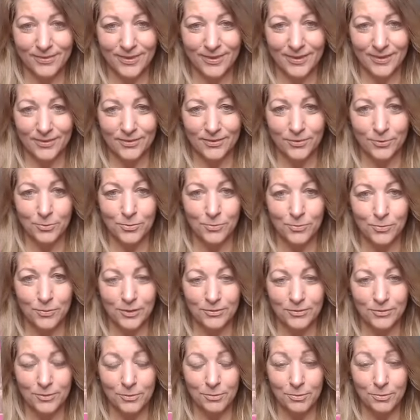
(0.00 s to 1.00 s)
it's a
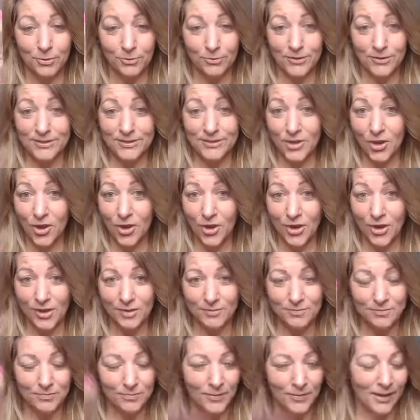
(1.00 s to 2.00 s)
it's the perfect
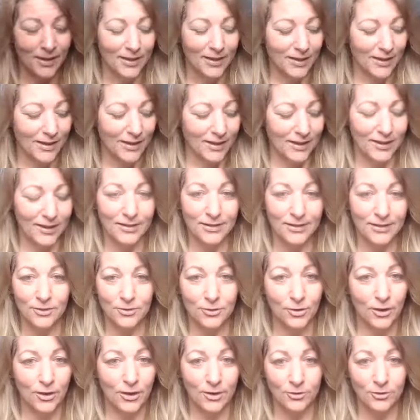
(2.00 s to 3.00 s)
time uh, your
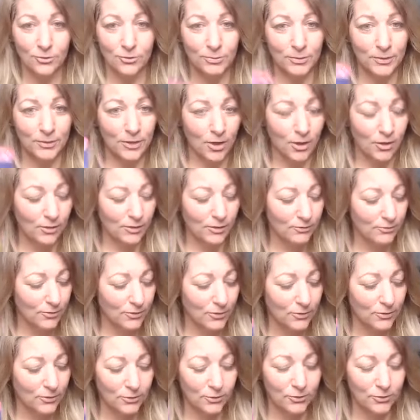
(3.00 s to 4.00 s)
heart's been calling for
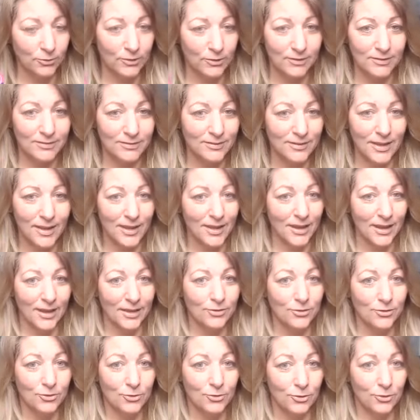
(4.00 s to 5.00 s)
you to do this
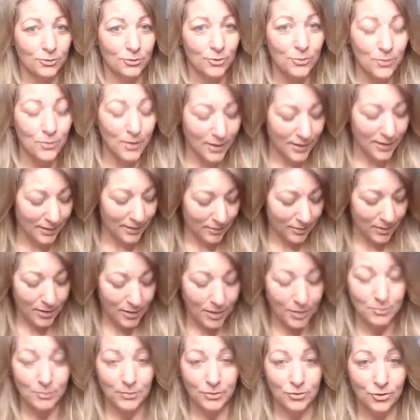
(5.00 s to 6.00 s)
and you don't know why
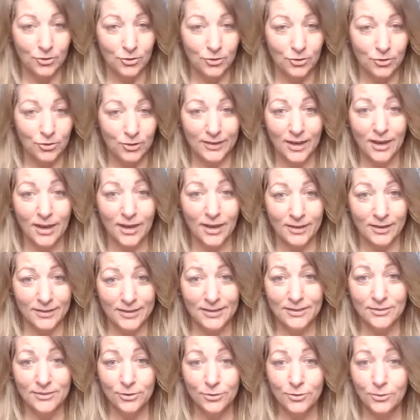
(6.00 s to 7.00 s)
but you're like i
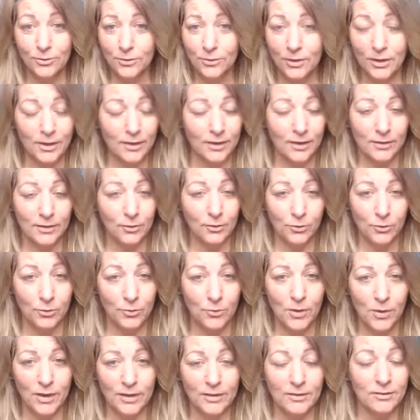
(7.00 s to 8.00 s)
need to and i don't know
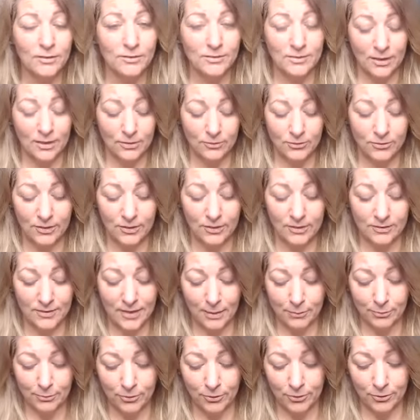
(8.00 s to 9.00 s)
why this sounds like it's
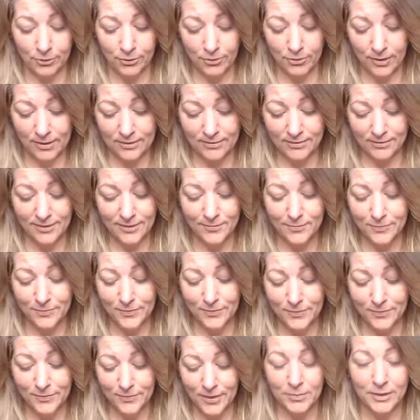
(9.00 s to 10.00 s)
absolutely crazy
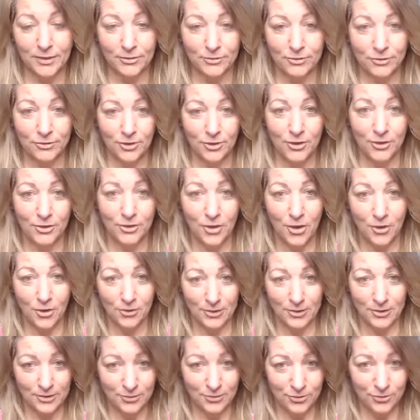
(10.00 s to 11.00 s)
because
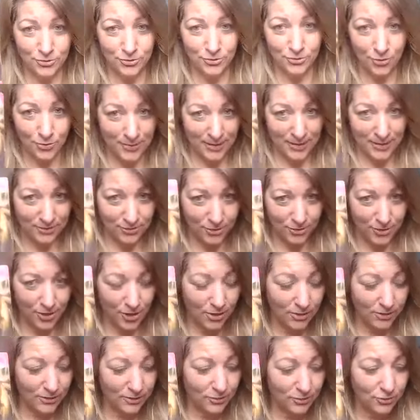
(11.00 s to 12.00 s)
calling in your soulmate you're
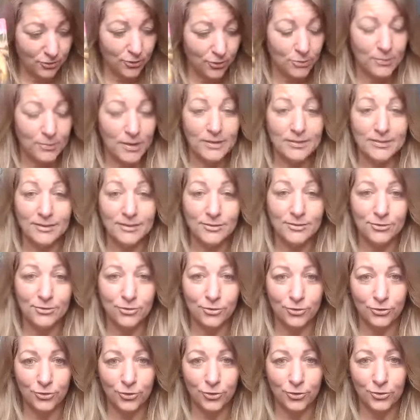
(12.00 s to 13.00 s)
calling your soulmate this is your
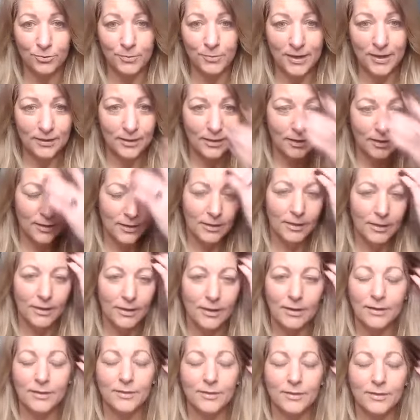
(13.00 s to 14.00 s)
soulmate
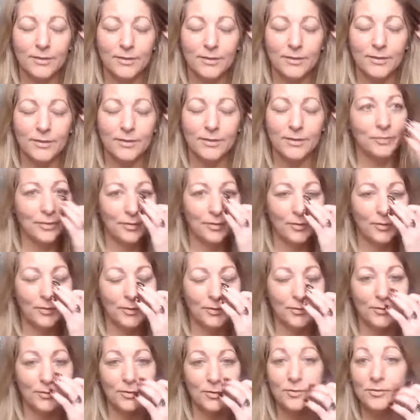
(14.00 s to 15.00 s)
um, so
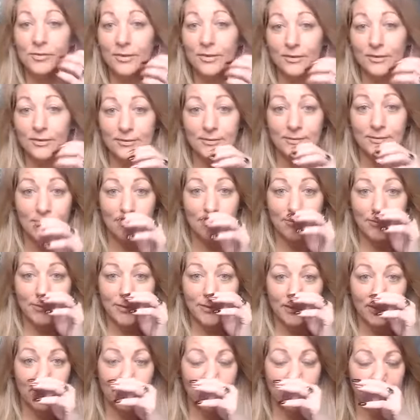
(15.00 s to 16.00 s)
this is this is definitely
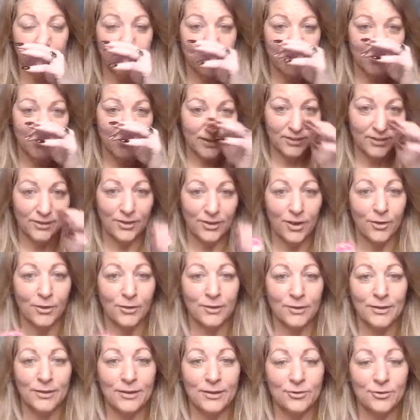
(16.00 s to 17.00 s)
love
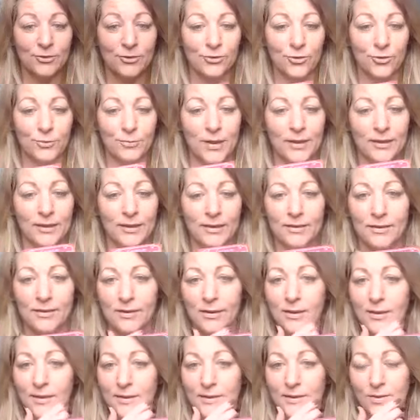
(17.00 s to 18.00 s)
calling in your soulmate and
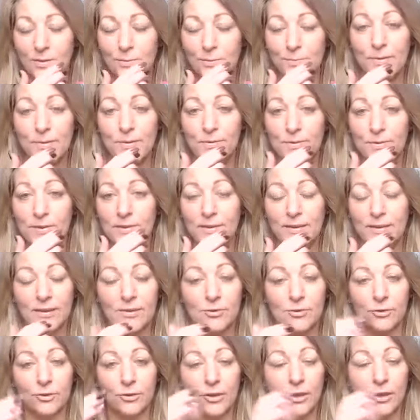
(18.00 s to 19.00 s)
you're moving and
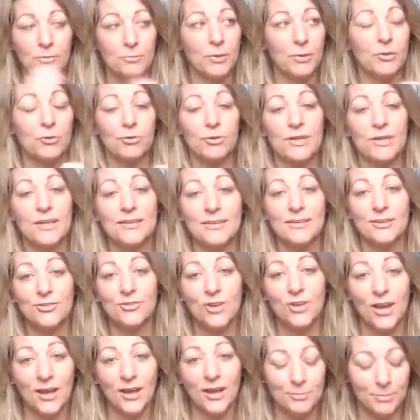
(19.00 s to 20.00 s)
you're but you need the
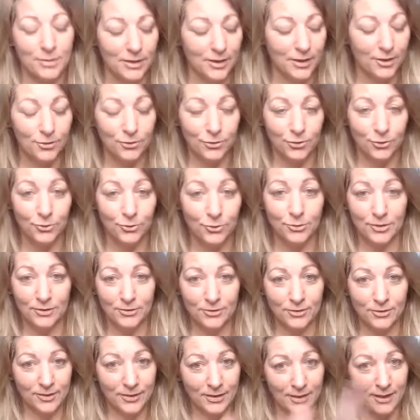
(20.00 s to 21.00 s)
job to do this
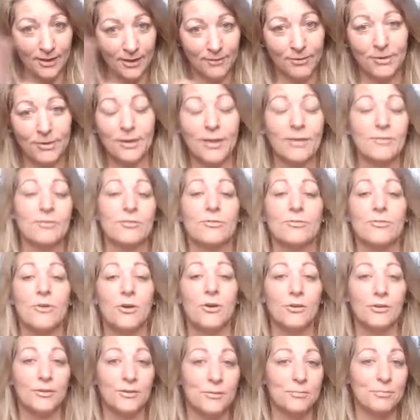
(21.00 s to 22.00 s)
like everything has to
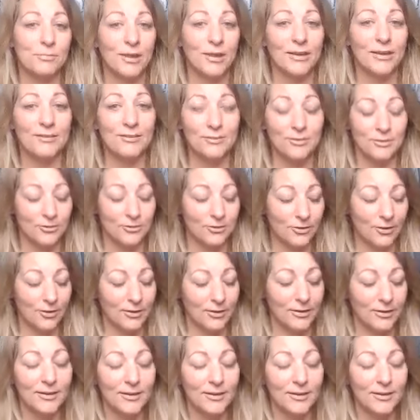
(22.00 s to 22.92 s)
fall into place kind of